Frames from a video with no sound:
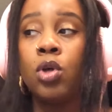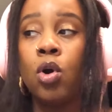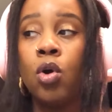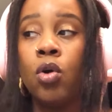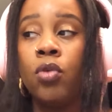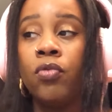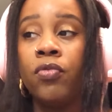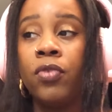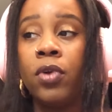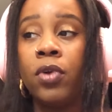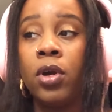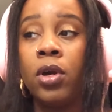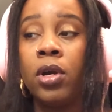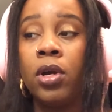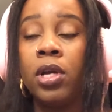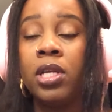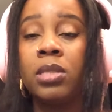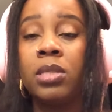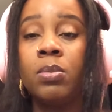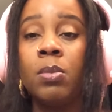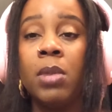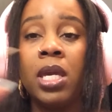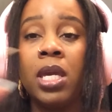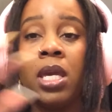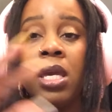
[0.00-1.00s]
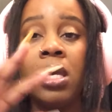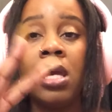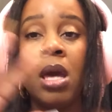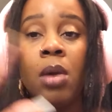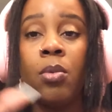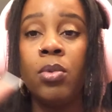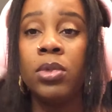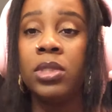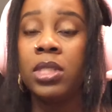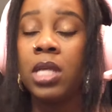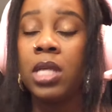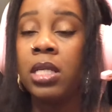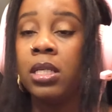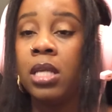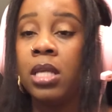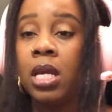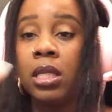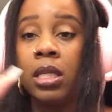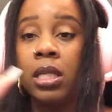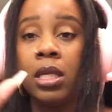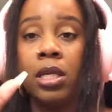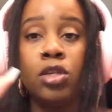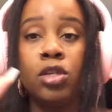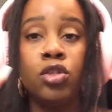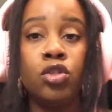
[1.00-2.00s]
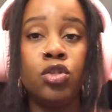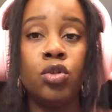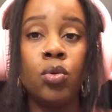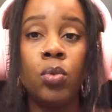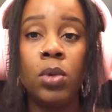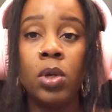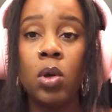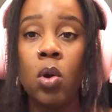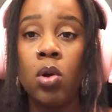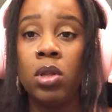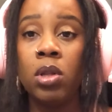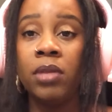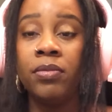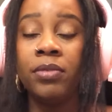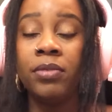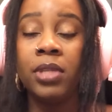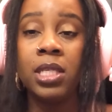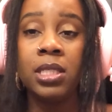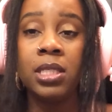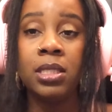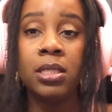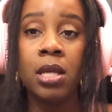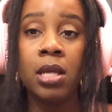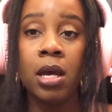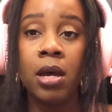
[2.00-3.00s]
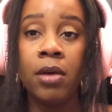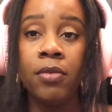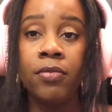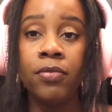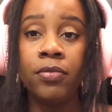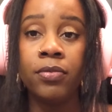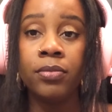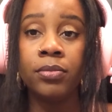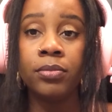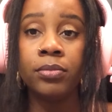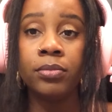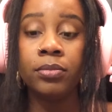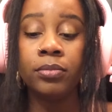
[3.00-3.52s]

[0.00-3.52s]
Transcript: over, is making out with Daniela. He's doing all of this stuff.